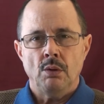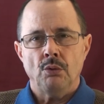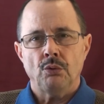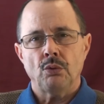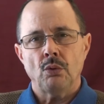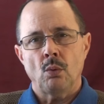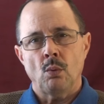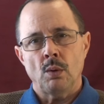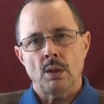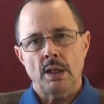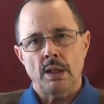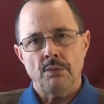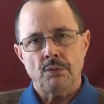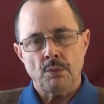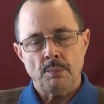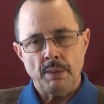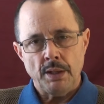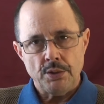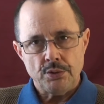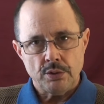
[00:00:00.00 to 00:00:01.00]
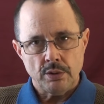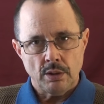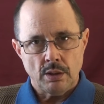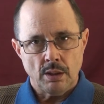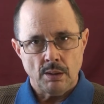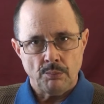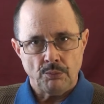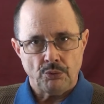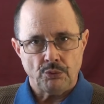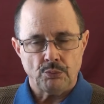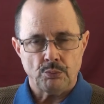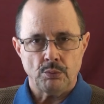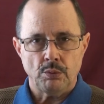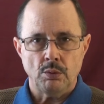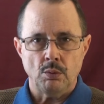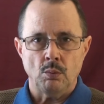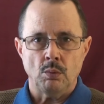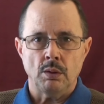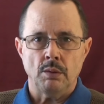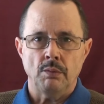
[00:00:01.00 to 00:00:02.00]
So when information comes
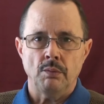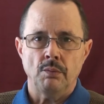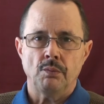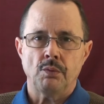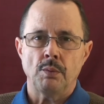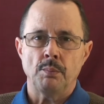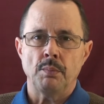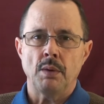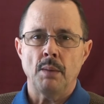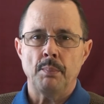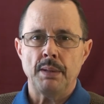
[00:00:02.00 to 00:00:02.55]
through from